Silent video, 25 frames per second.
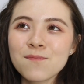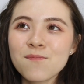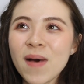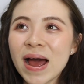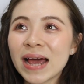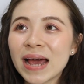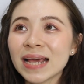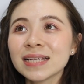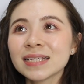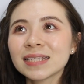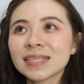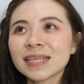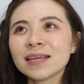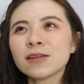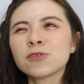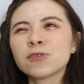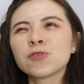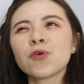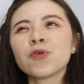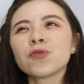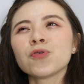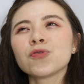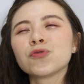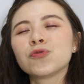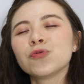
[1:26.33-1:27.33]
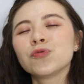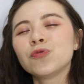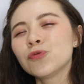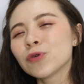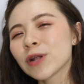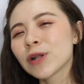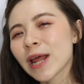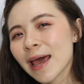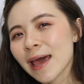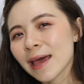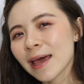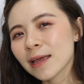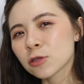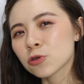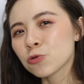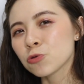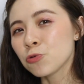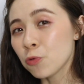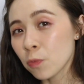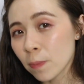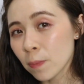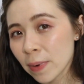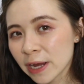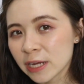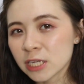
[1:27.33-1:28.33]
My skin don't do that
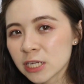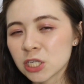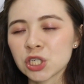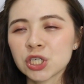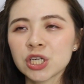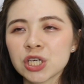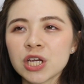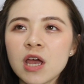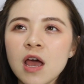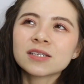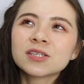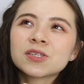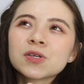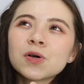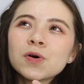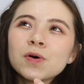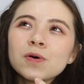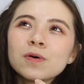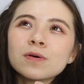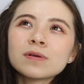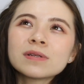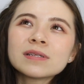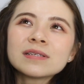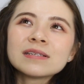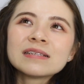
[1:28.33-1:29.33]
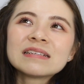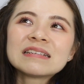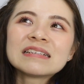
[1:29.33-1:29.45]
too much, so